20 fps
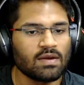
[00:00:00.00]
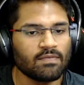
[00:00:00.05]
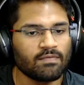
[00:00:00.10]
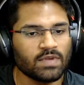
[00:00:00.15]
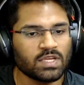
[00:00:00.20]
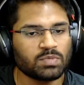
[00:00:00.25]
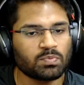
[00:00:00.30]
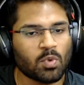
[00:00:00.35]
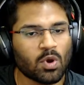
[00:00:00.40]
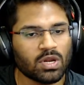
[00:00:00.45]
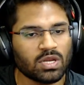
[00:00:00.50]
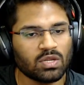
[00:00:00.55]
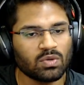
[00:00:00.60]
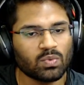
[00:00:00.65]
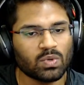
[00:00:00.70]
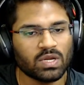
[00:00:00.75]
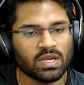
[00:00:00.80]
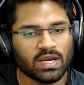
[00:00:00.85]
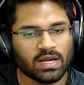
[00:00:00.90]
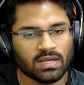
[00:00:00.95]
which point
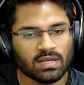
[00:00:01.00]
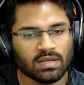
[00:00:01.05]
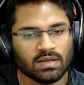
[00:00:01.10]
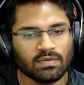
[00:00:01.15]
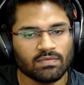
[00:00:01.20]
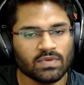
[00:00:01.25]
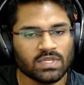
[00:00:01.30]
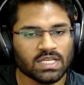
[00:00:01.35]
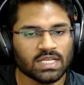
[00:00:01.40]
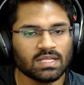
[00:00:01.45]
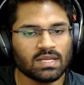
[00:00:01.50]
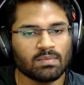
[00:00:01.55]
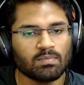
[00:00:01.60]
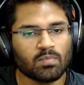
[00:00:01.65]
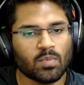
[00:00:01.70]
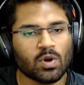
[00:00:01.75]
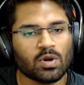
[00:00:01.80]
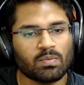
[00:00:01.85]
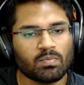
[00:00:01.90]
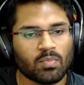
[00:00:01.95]
you would hit, which are the
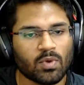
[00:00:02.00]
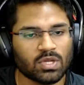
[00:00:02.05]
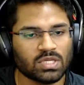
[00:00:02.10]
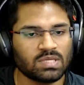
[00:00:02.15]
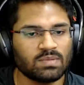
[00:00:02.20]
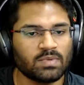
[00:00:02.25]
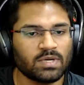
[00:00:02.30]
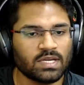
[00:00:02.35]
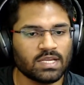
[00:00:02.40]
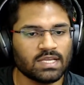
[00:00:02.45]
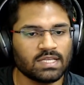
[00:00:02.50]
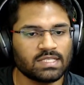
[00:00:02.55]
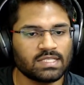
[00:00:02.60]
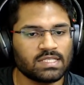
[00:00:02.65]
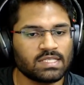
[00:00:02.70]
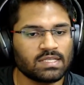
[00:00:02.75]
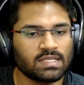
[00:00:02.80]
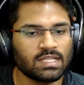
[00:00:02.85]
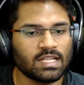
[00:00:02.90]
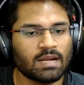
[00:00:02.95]
important
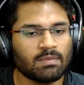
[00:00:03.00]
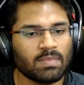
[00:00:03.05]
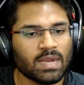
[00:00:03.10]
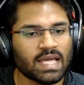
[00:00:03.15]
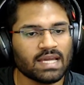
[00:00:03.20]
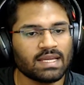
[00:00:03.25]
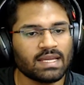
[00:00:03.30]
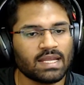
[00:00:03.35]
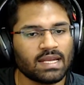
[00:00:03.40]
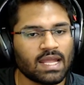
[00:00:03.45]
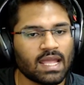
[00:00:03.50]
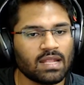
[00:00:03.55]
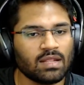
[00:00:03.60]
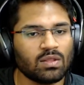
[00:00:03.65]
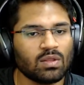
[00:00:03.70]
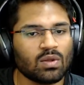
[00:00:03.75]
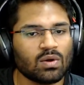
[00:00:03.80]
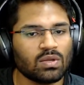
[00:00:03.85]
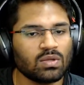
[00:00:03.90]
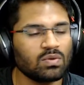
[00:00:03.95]
possibilities that black can
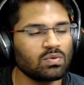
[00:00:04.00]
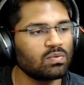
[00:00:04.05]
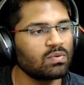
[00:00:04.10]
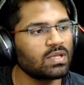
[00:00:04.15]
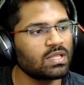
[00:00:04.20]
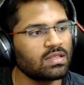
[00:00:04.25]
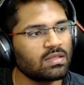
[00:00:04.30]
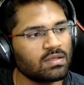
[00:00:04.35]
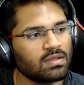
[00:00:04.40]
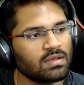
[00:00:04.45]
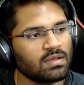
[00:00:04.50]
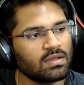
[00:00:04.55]
annoy you with.